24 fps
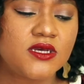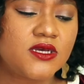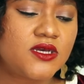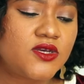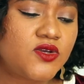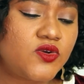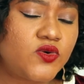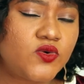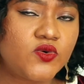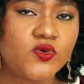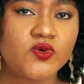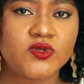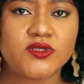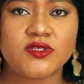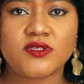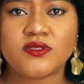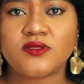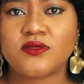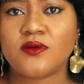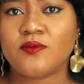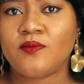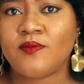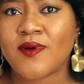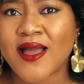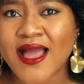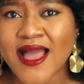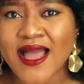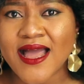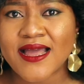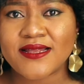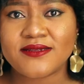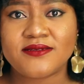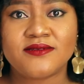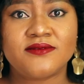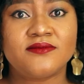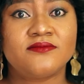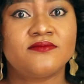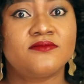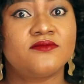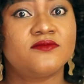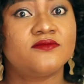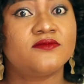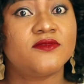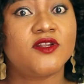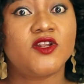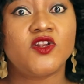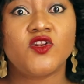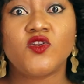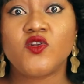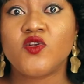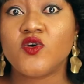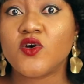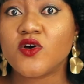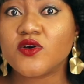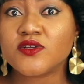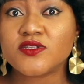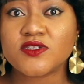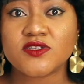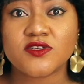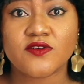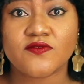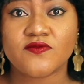good, the bad, lots